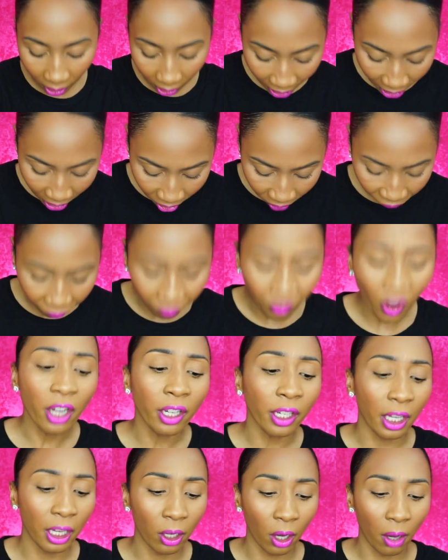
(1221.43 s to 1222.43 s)
gets
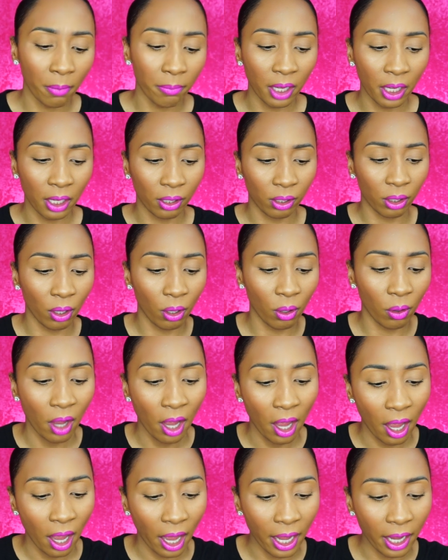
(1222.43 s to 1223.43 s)
funky on me. So
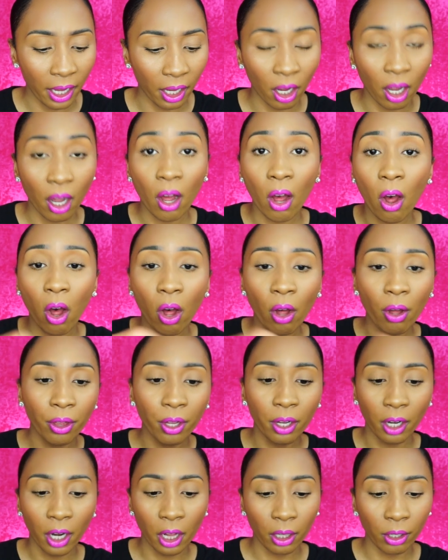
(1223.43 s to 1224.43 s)
I got all
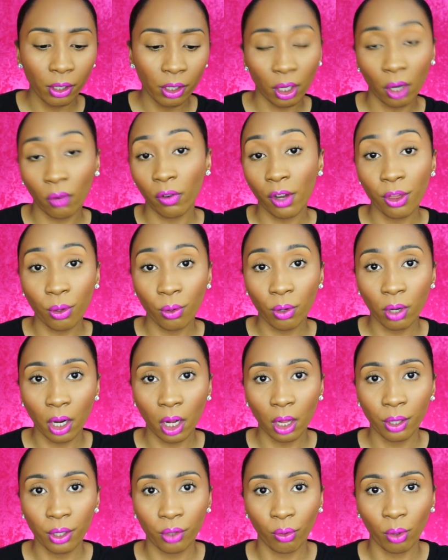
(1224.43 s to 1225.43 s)
the colors. I'll run through the
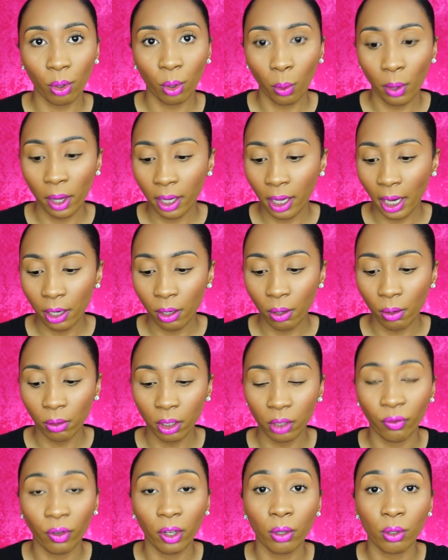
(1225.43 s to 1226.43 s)
colors real quick. I know
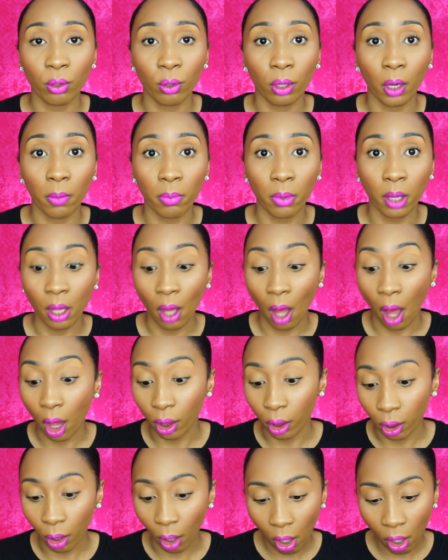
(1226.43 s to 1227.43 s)
this video is going to be
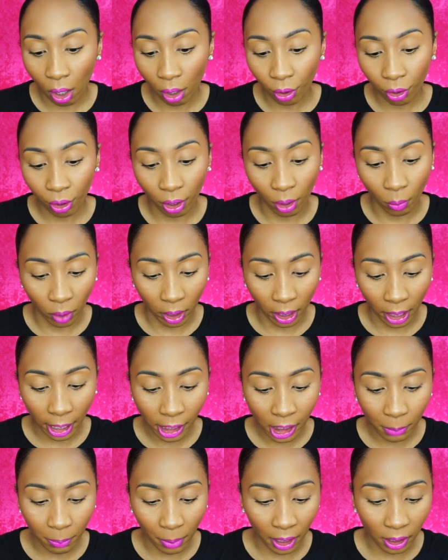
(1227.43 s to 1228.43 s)
longer than what I
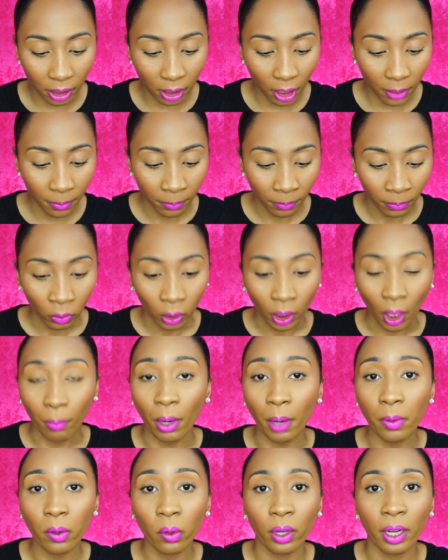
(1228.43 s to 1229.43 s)
expected. I'm
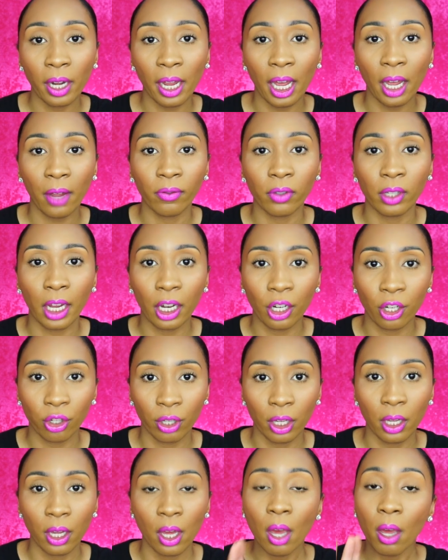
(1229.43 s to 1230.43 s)
probably going to have to
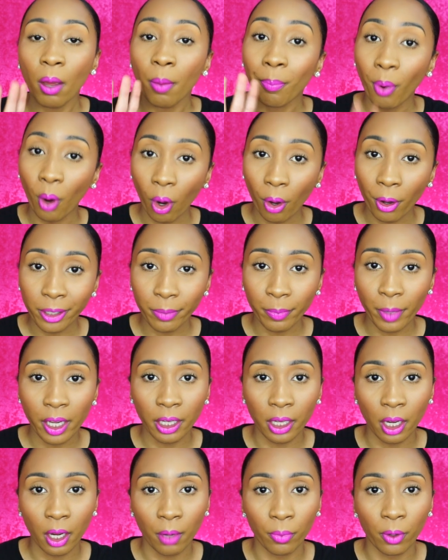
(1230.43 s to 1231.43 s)
actually pause
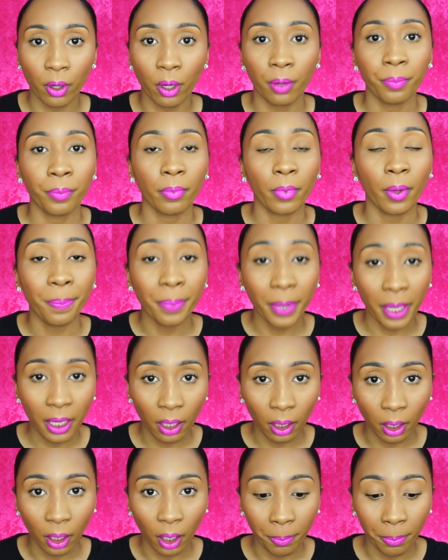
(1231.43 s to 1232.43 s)
my camera,
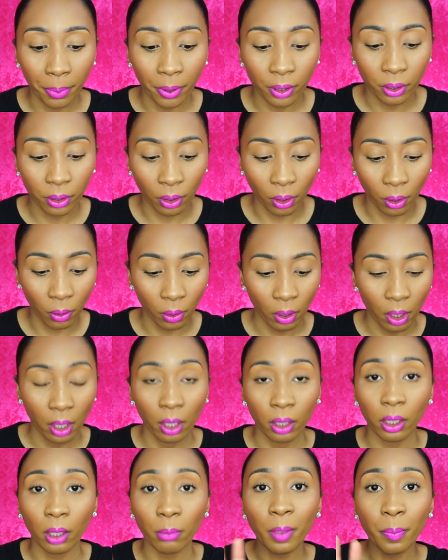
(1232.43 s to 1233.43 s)
pick up. So
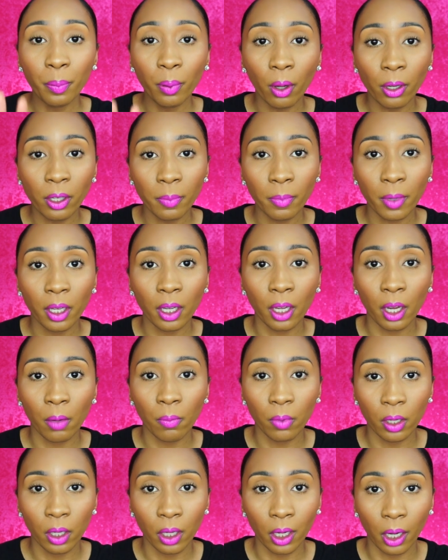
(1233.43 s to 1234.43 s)
let me pause my
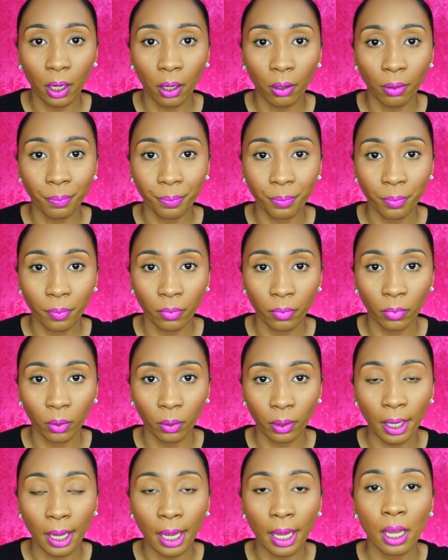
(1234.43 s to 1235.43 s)
camera now.
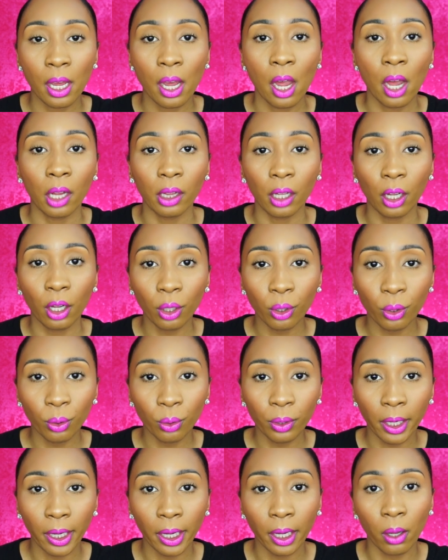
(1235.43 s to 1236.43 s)
Okay, let her
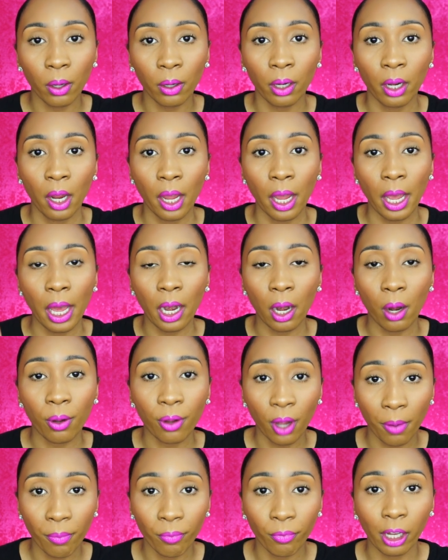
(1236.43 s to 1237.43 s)
cool down and I'll
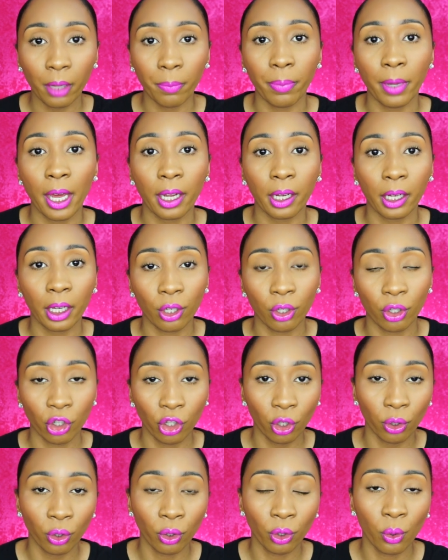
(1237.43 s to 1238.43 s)
come right back and
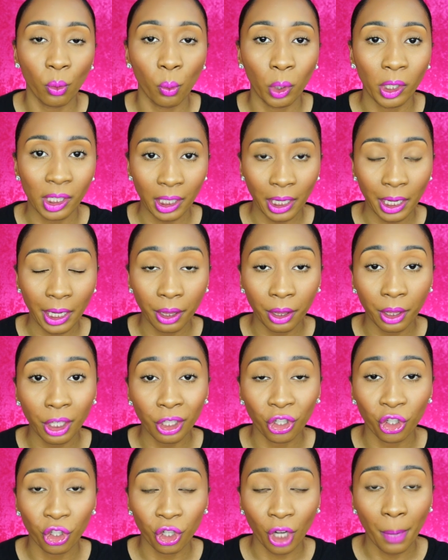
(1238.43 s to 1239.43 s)
show you what's in
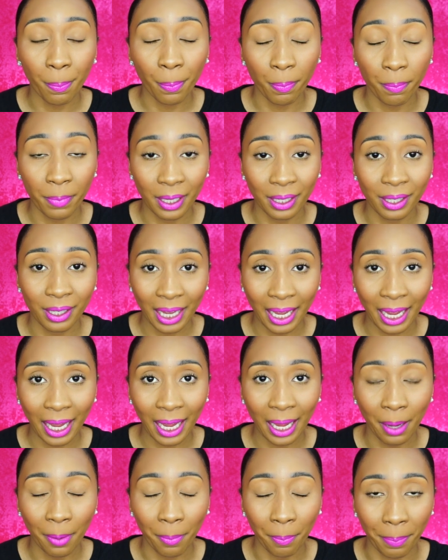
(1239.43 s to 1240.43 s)
this Shop Miss
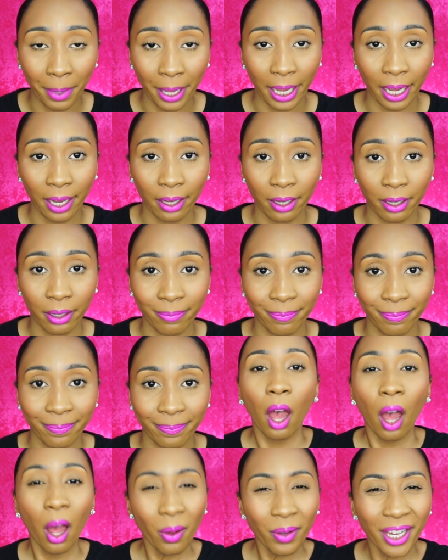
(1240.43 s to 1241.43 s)
A bag.
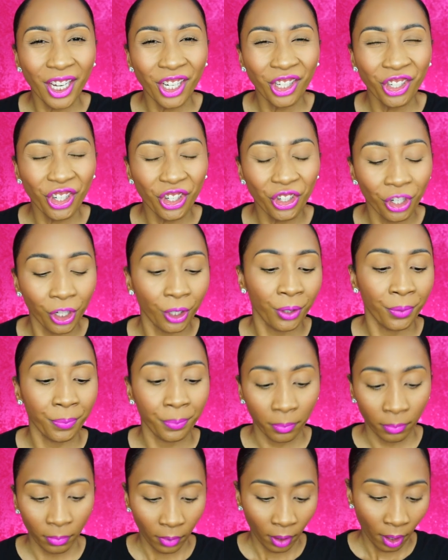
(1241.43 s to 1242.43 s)
Okay, she's chill.
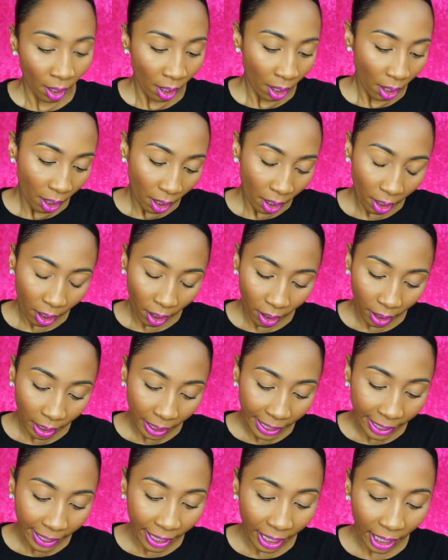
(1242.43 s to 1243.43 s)

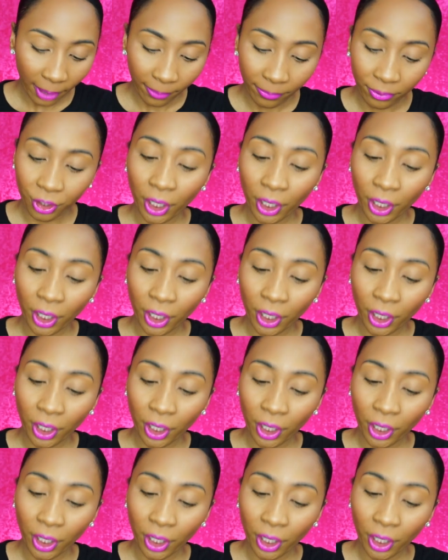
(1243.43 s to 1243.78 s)
I have